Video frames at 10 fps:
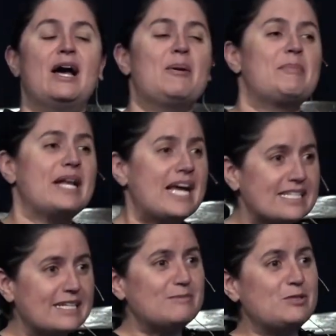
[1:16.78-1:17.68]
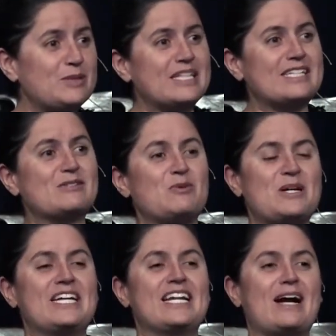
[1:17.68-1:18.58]
But as I'm doing this
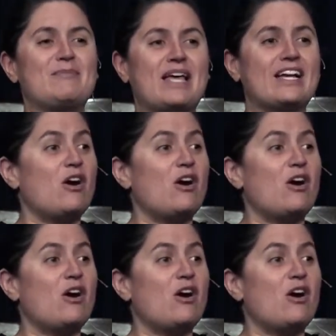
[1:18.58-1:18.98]
one, I'm like,